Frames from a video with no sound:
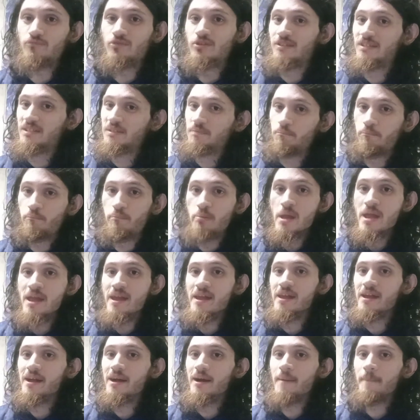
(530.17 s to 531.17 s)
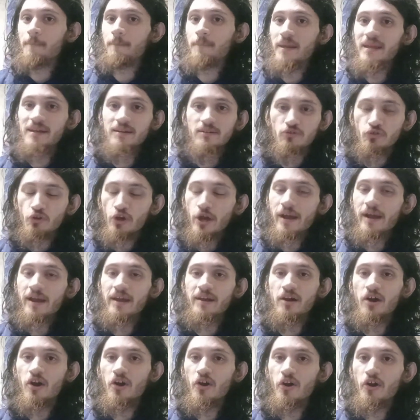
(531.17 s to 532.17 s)
spam, be a
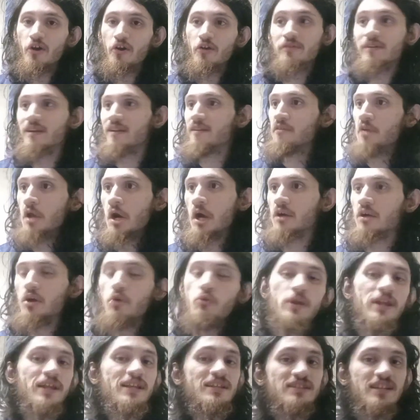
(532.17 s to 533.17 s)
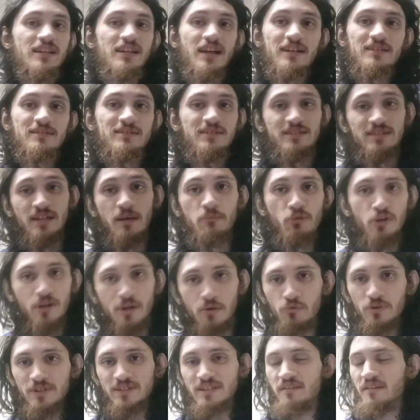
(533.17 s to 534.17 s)
tryhard, not go easy on someone
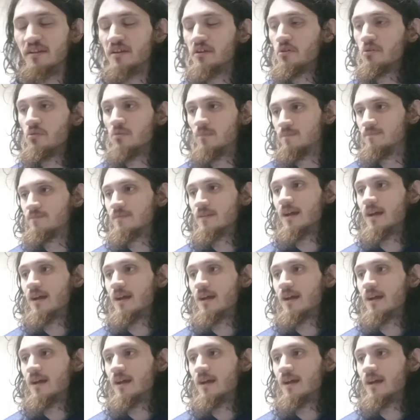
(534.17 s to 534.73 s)
who was new.